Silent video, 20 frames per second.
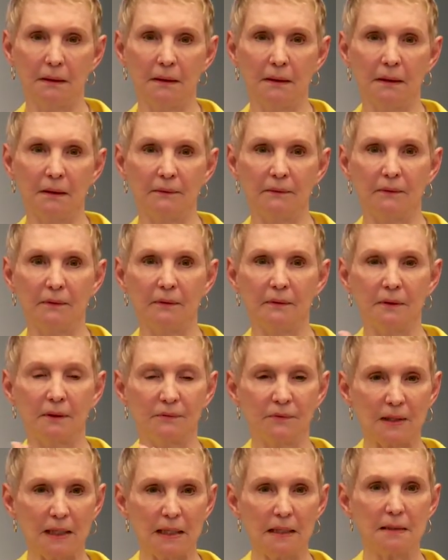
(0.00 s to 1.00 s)
The
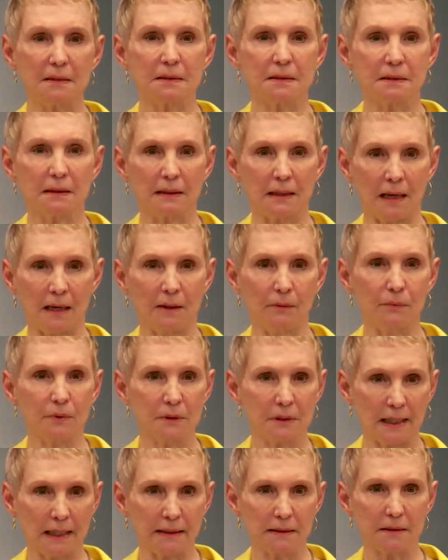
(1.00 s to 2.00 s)
things that I
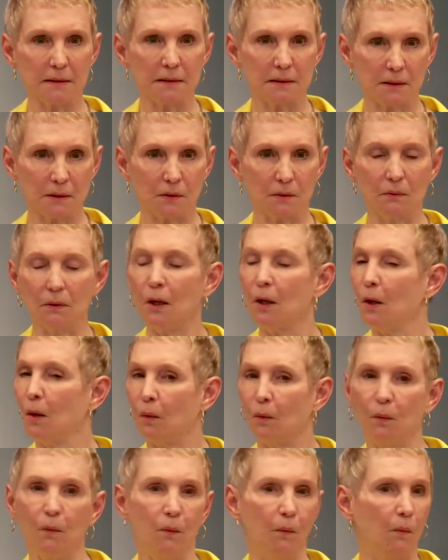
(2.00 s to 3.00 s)
had to do
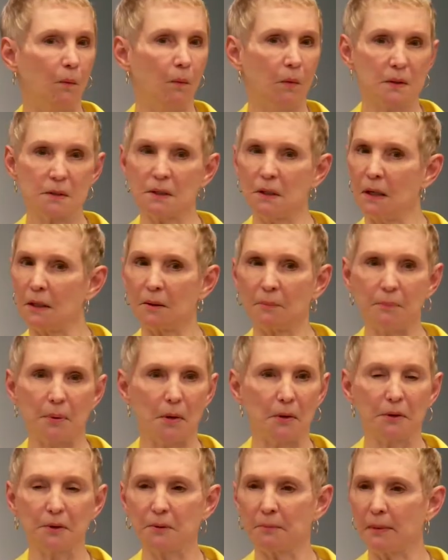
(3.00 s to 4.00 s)
was not a
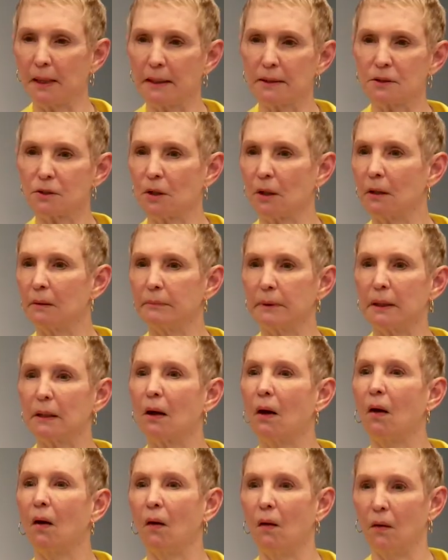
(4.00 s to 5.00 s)
part of my job at
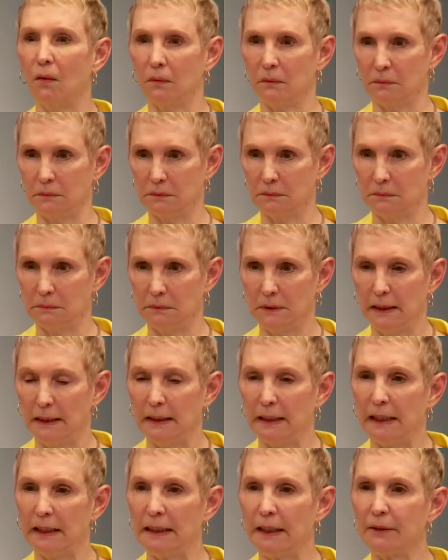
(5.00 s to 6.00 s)
all.
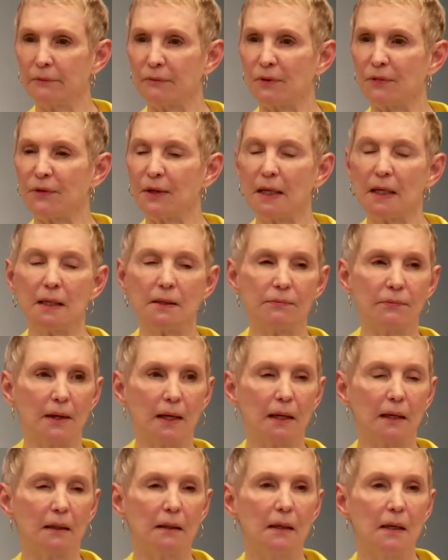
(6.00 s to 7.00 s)
And everything
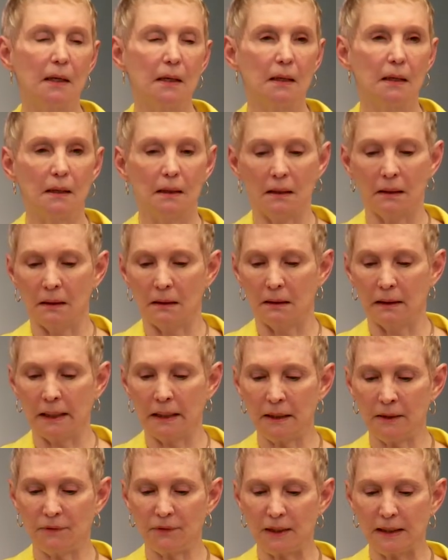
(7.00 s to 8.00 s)
that,
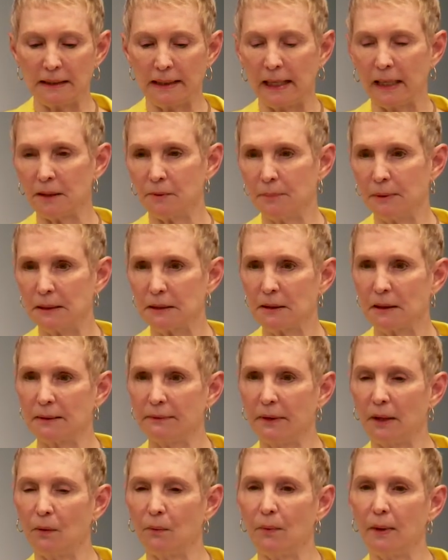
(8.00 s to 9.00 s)
anything that had to be done
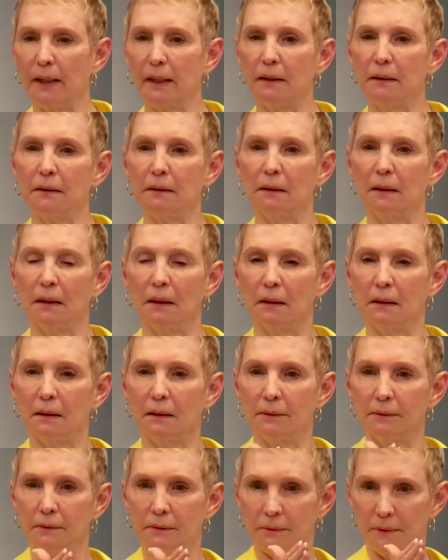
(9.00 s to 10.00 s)
that way,
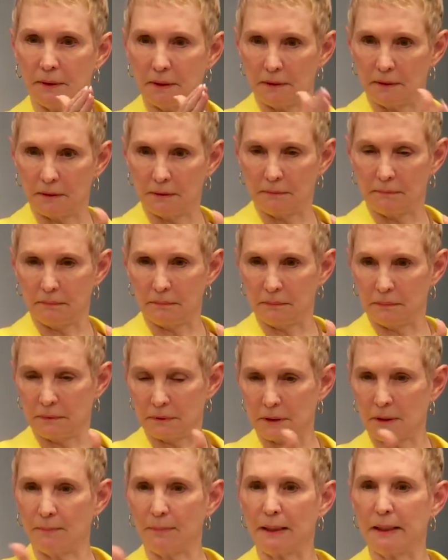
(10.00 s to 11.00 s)

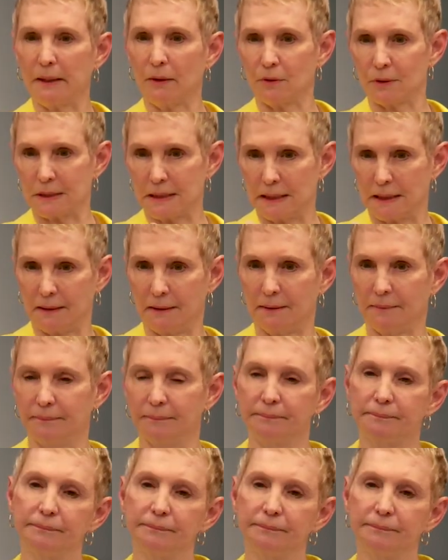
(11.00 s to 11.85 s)
somebody else did it.